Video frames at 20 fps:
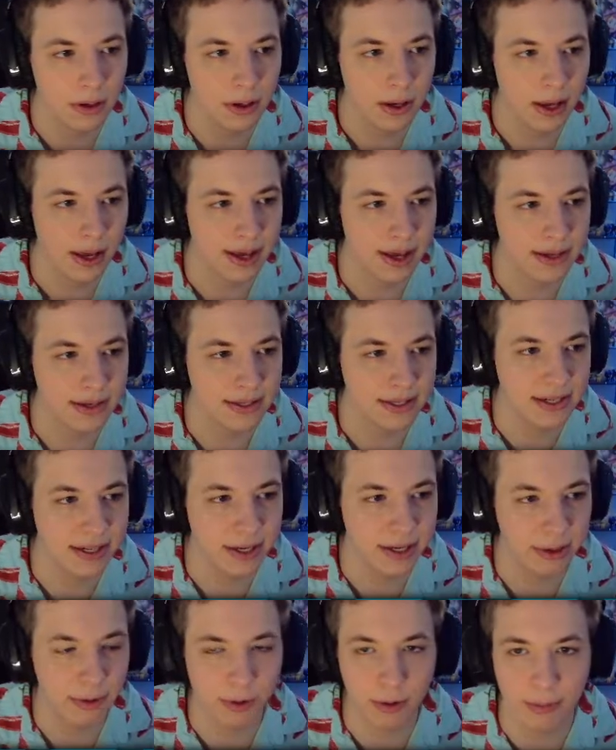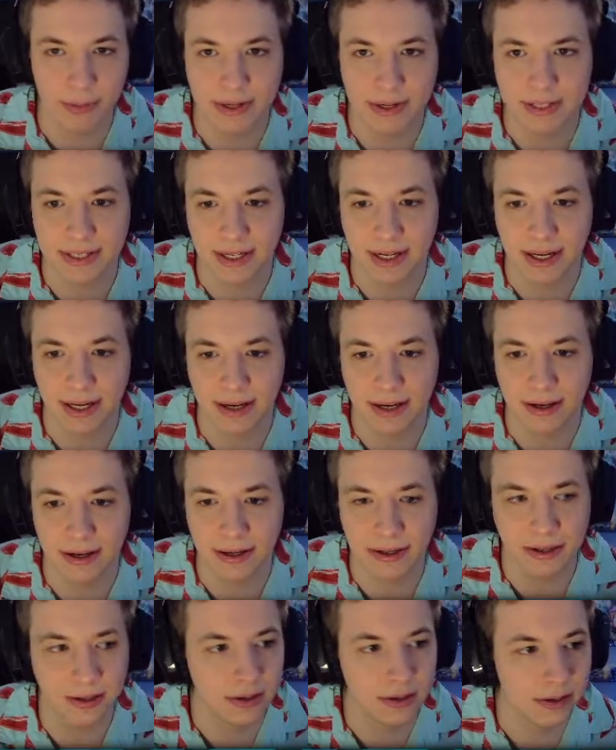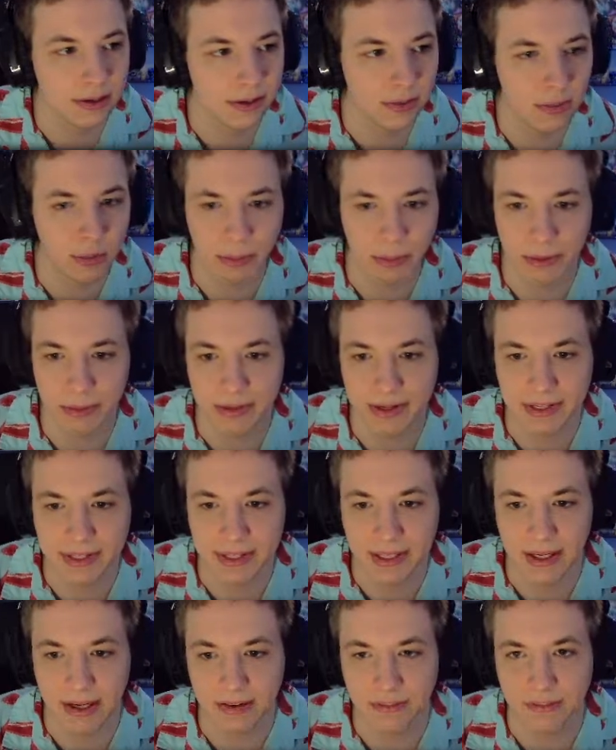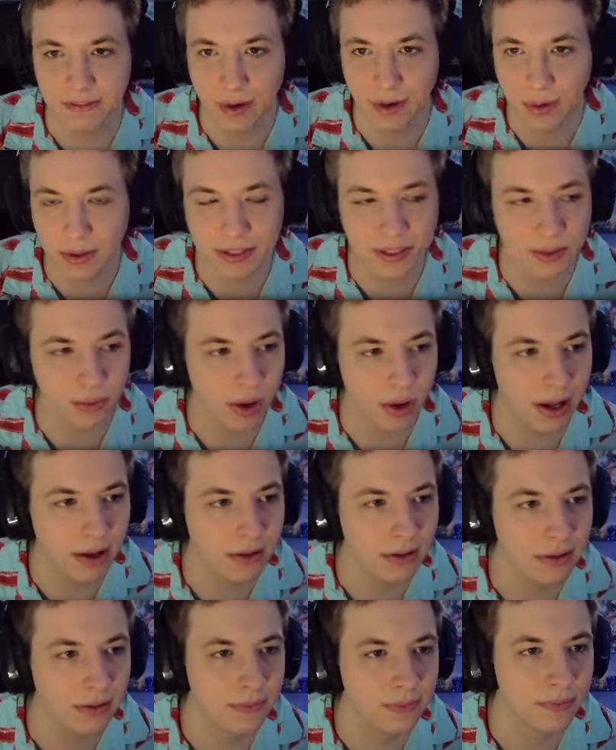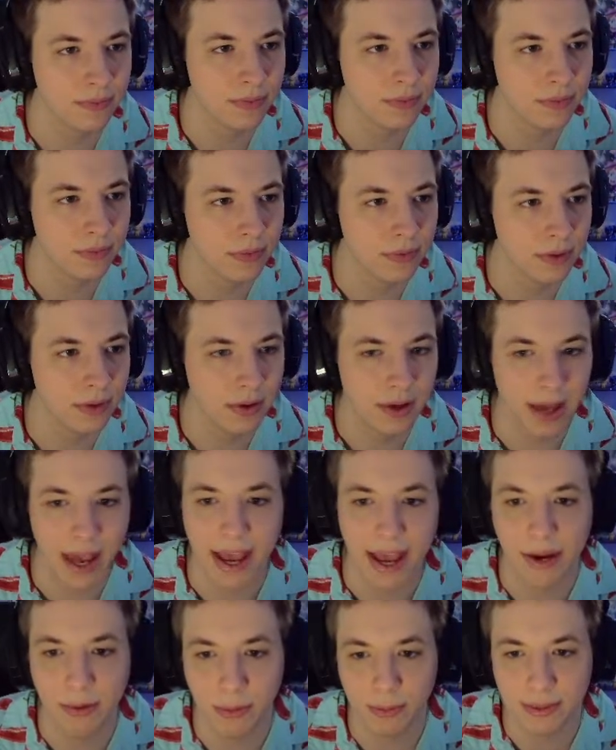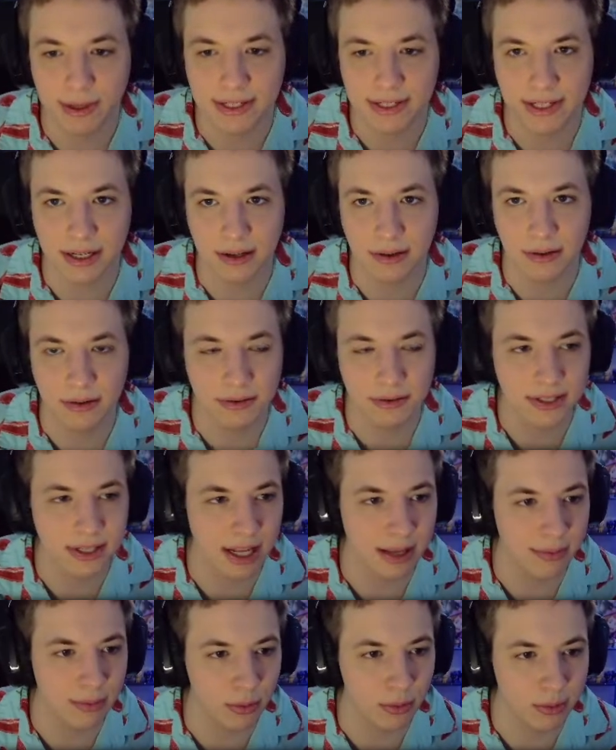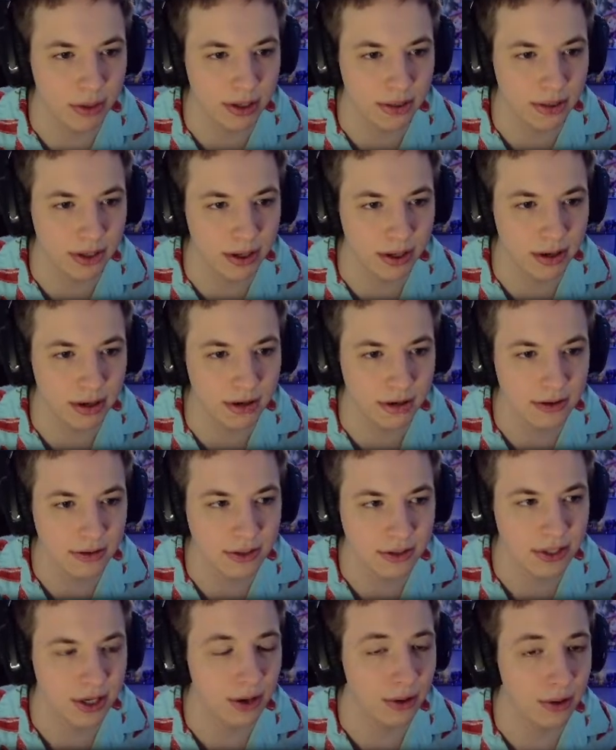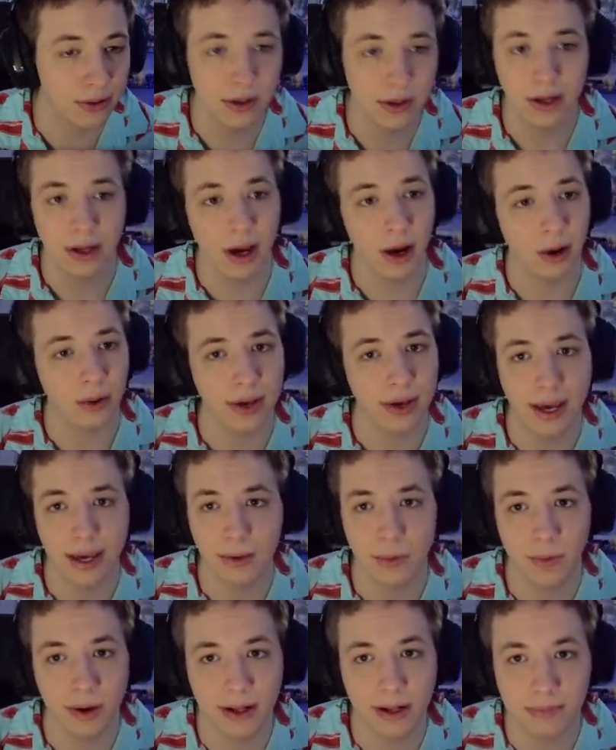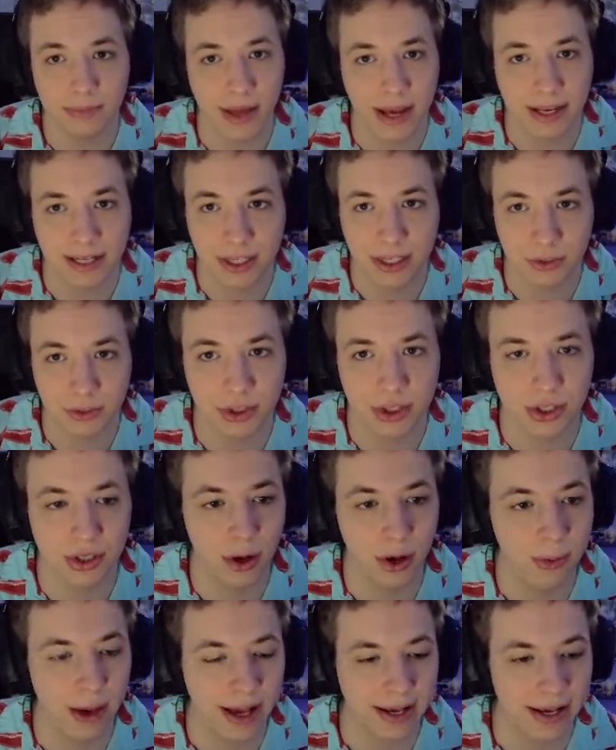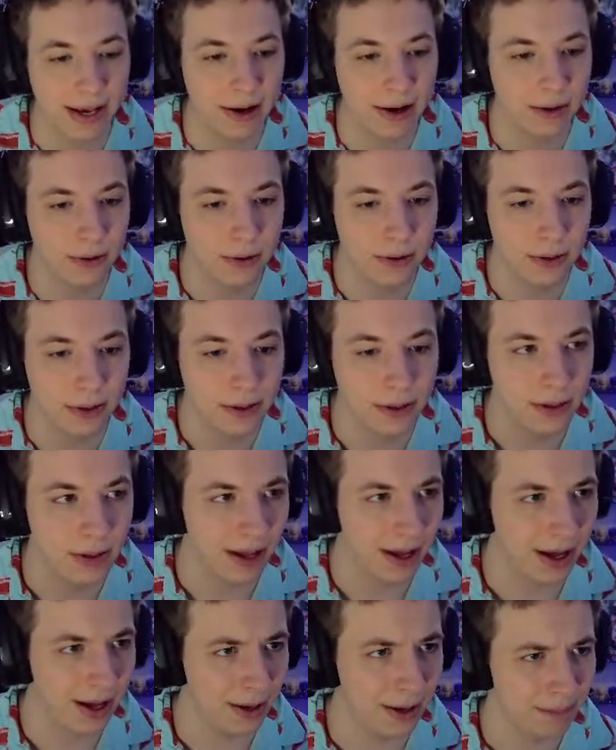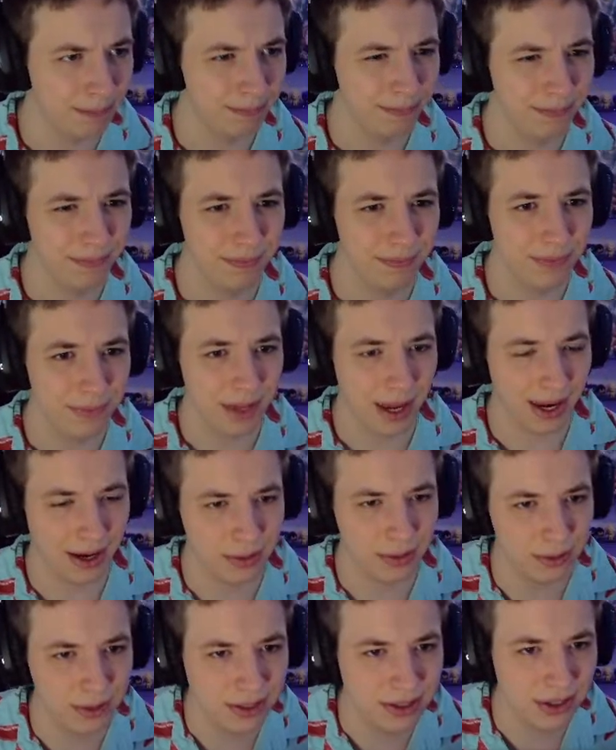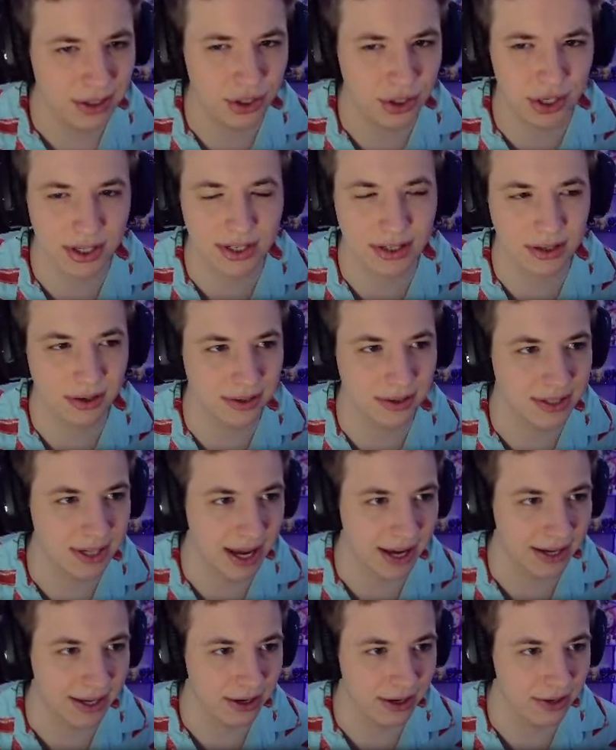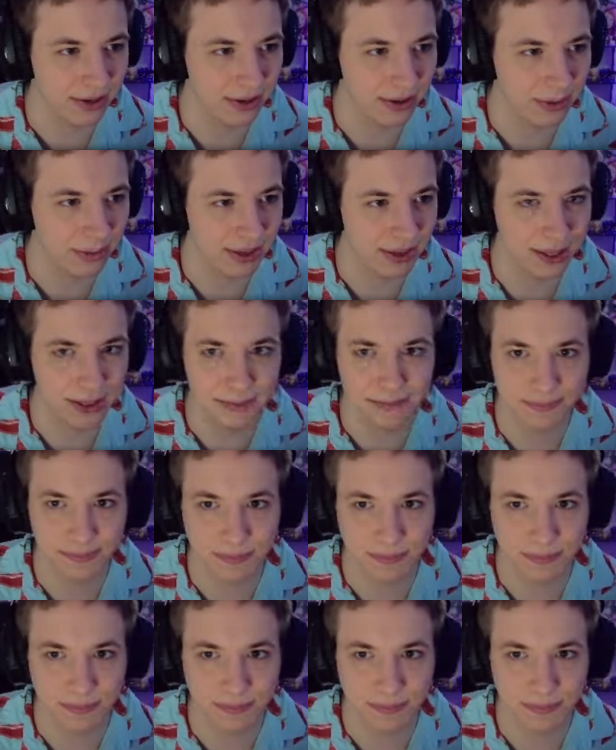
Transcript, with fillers: And here we're missing, what are we missing? Food as well? And we're missing stable wood there. So, okay, well, I guess we go back out. Um, I don't know, let's adjust our deck here a little bit.